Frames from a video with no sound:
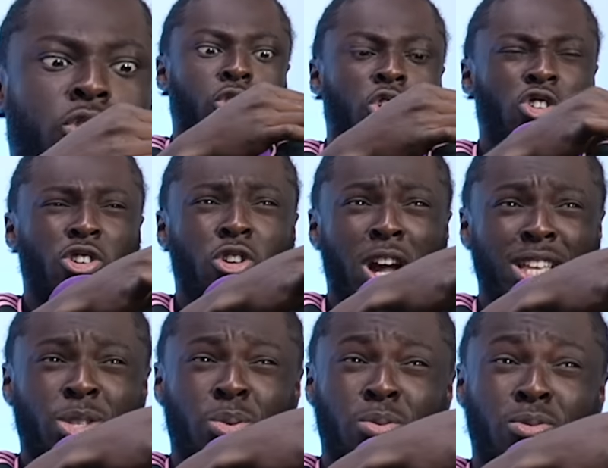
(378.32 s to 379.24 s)
Uruguay
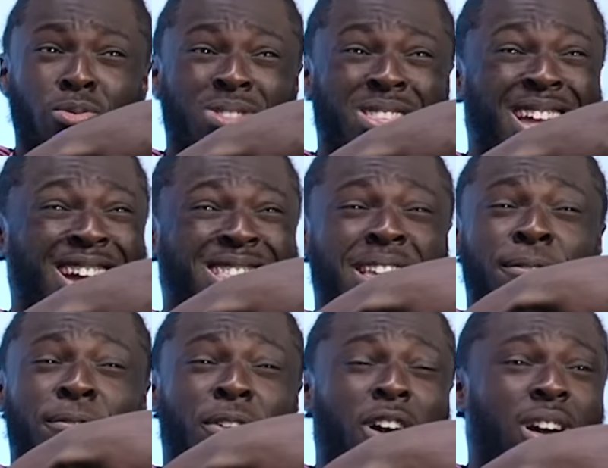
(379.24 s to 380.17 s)
nineteen
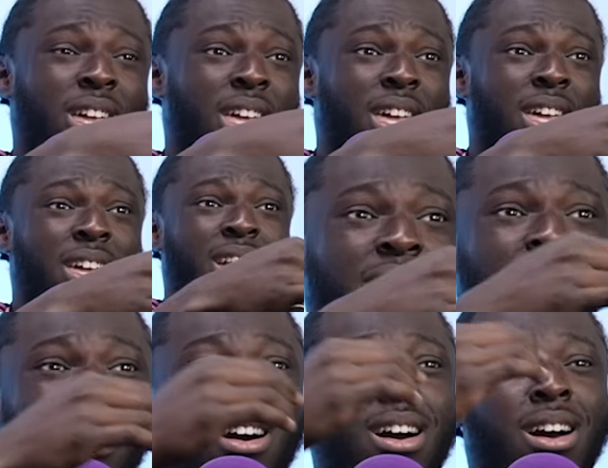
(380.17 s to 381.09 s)
thirty.
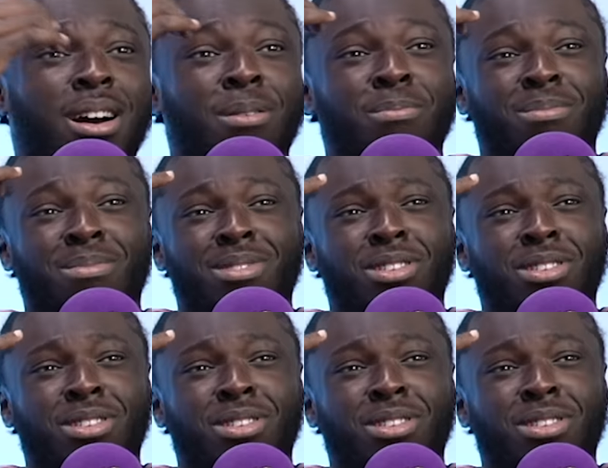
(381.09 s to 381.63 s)
Um,